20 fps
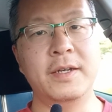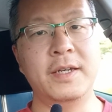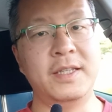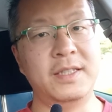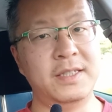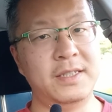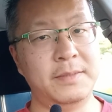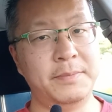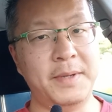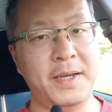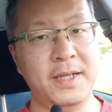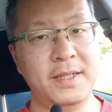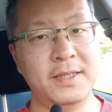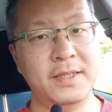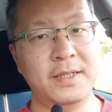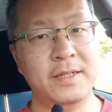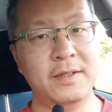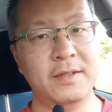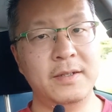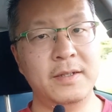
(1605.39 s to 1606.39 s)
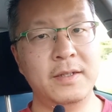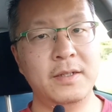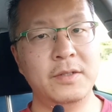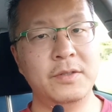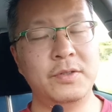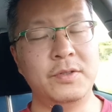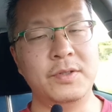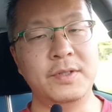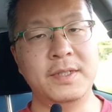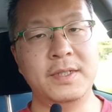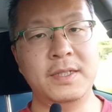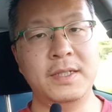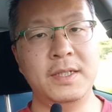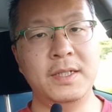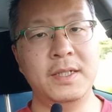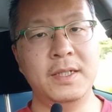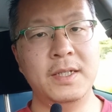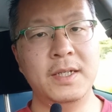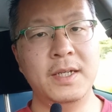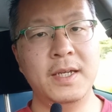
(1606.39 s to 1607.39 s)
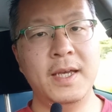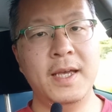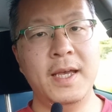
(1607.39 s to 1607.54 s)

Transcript: inspect to see